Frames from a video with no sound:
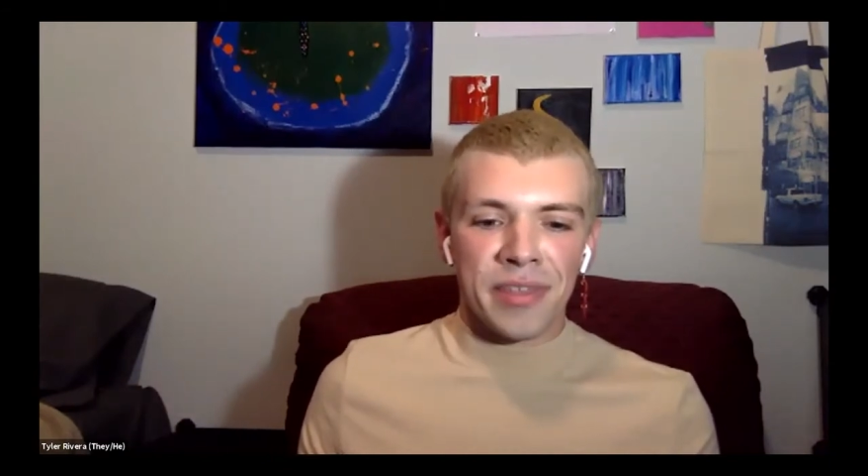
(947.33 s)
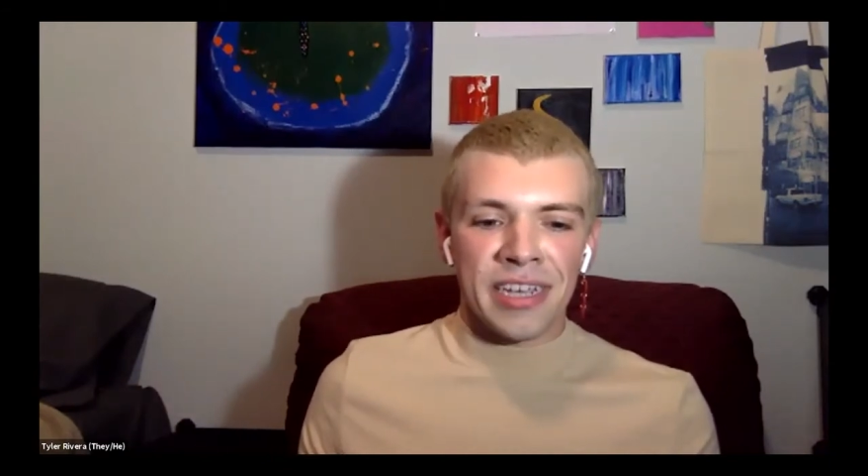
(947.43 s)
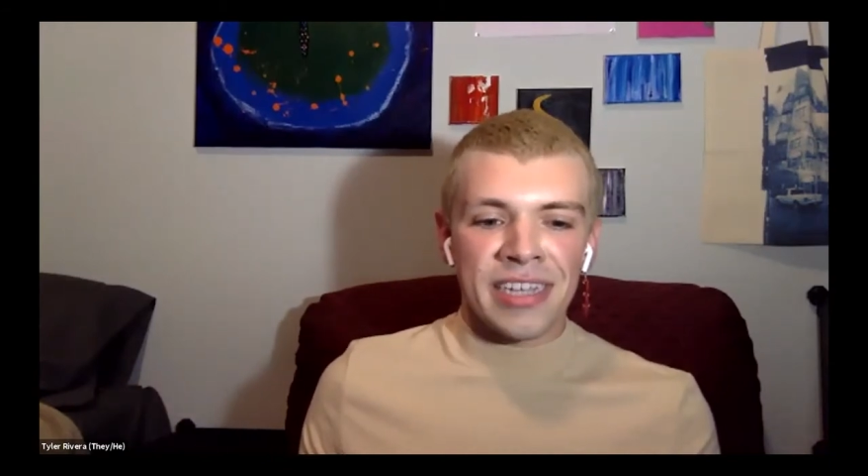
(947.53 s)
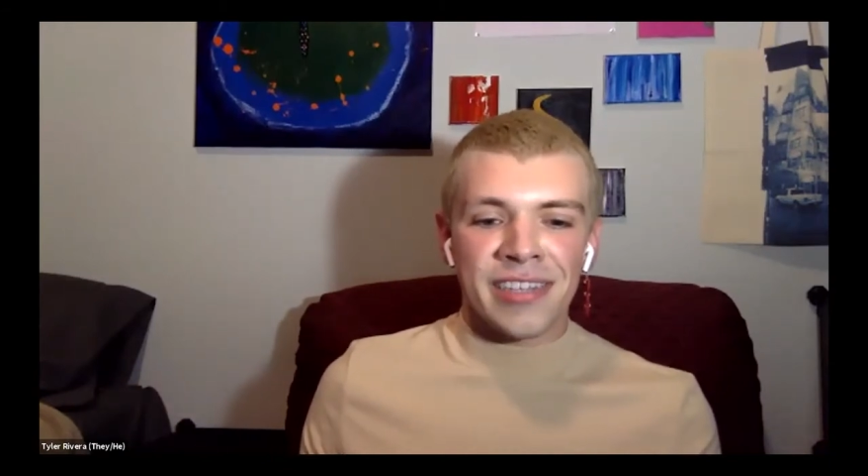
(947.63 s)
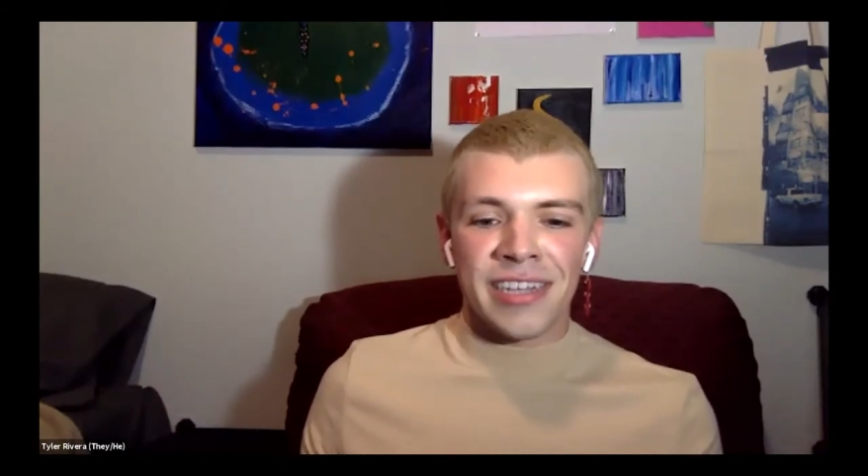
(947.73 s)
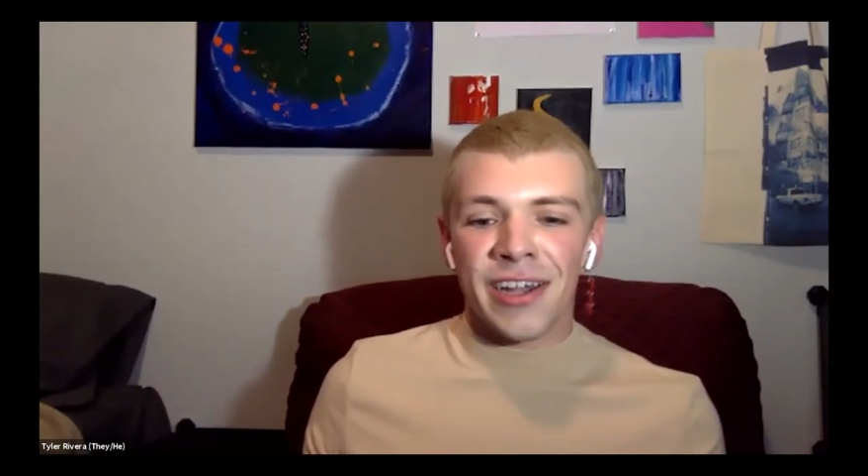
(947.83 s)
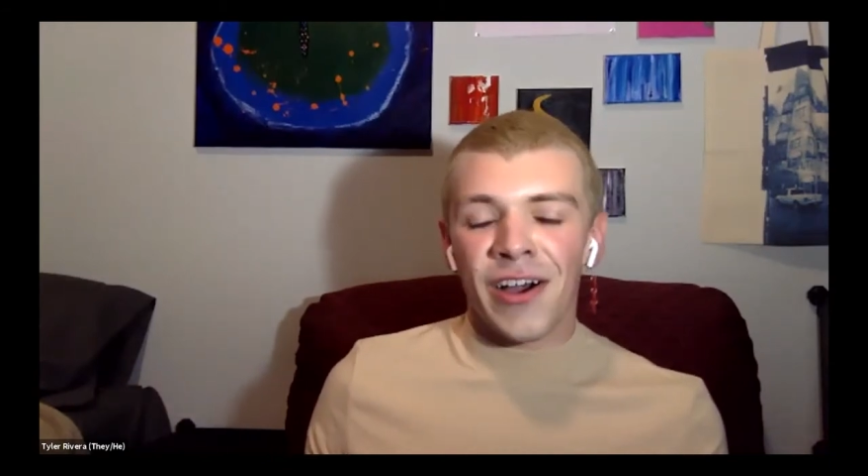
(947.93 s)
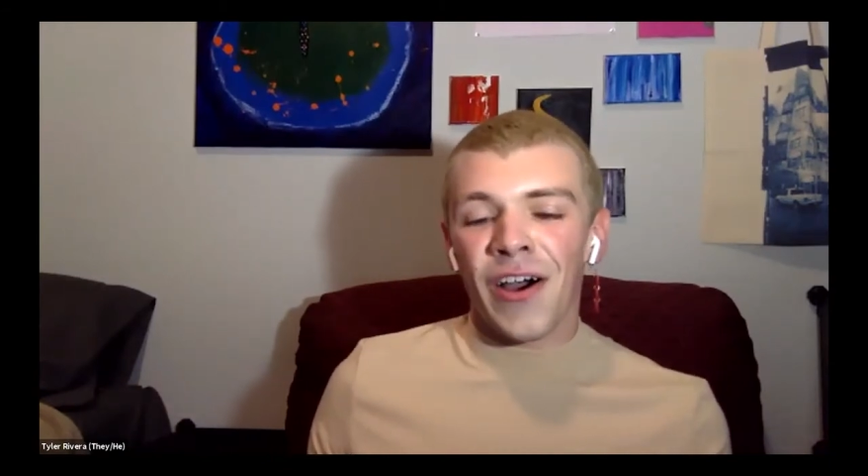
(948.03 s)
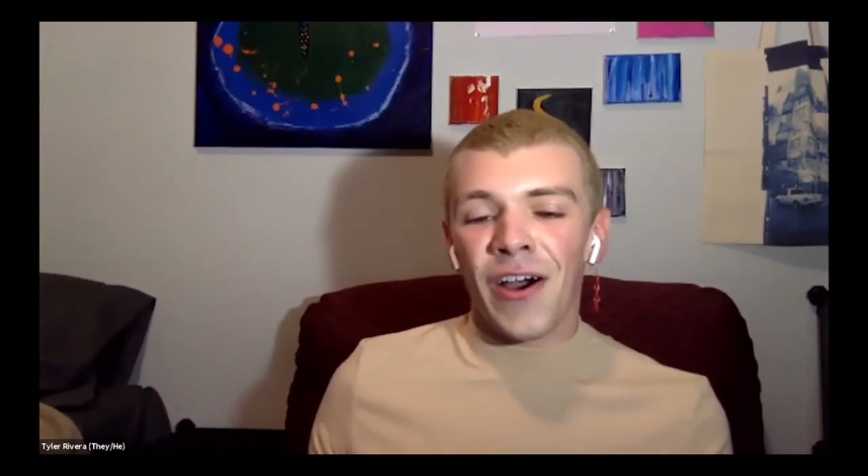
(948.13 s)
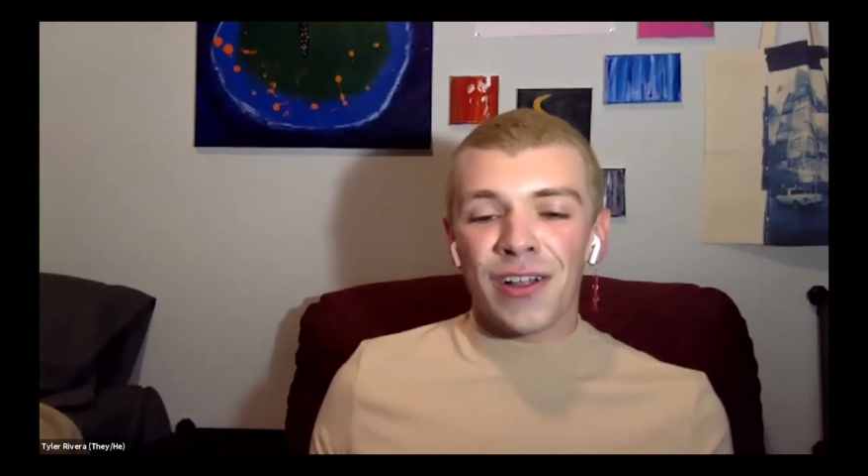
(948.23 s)
it's like
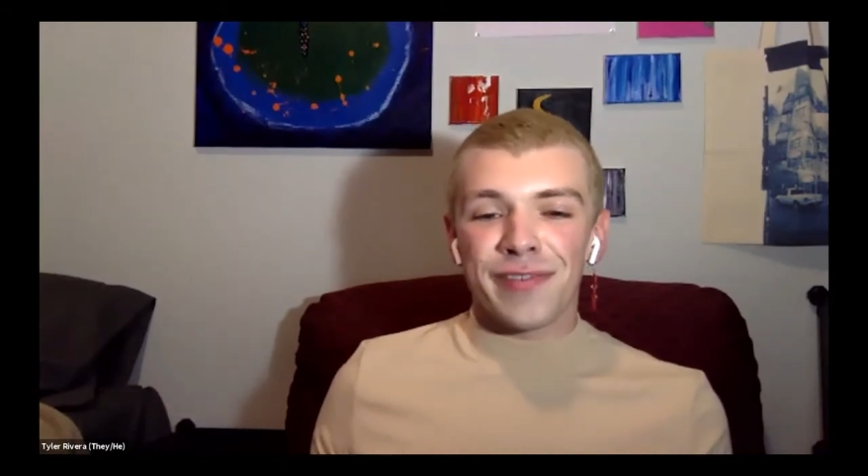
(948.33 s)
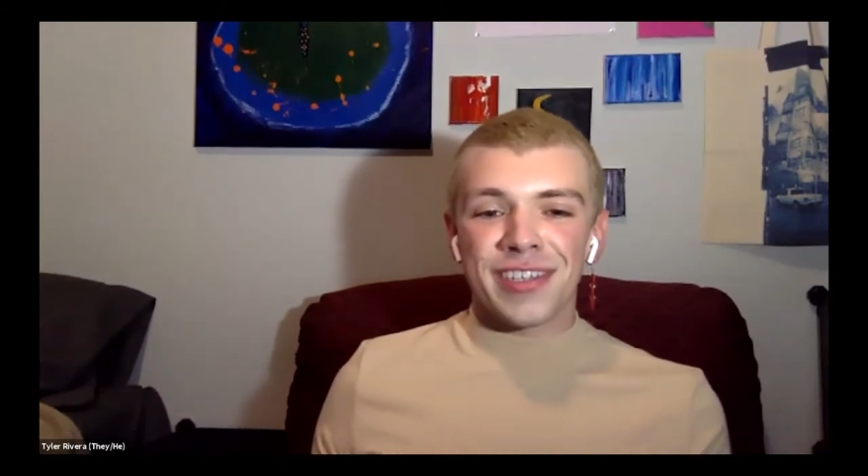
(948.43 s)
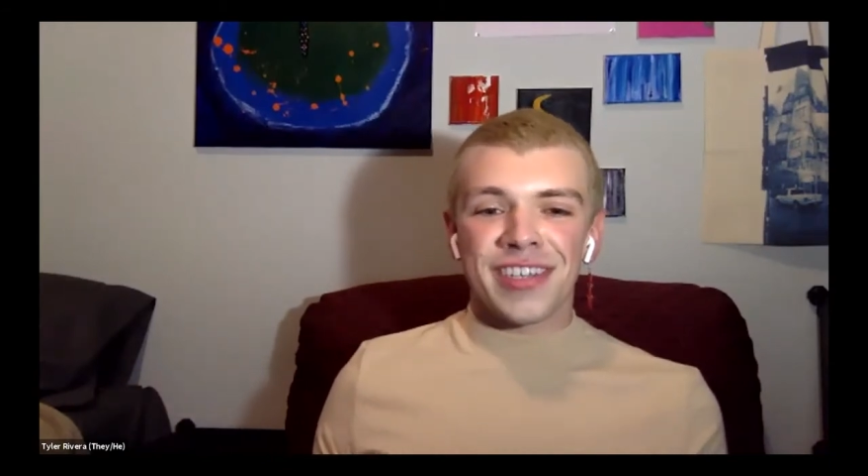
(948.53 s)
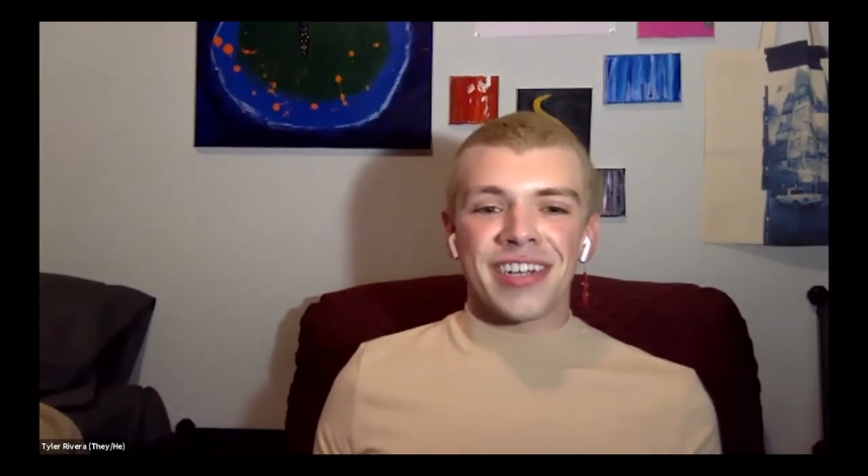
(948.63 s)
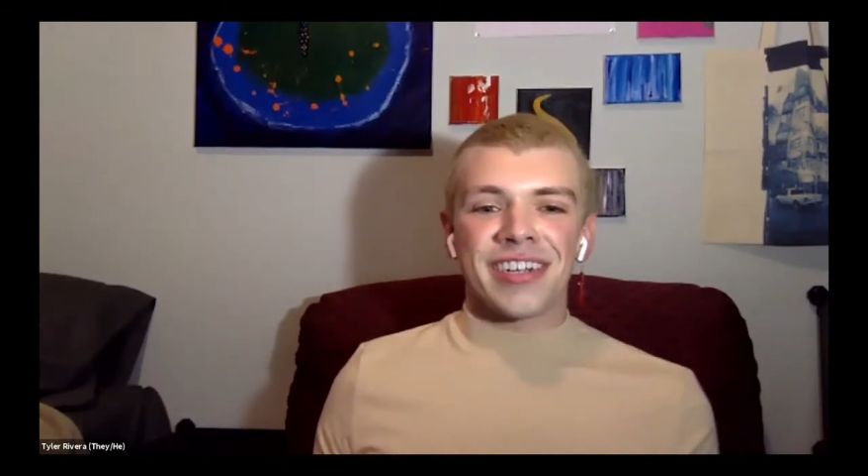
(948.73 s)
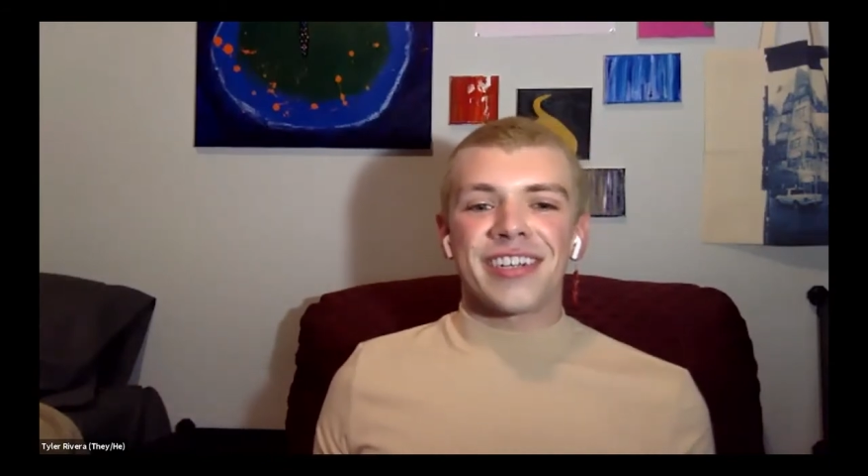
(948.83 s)
all of a sudden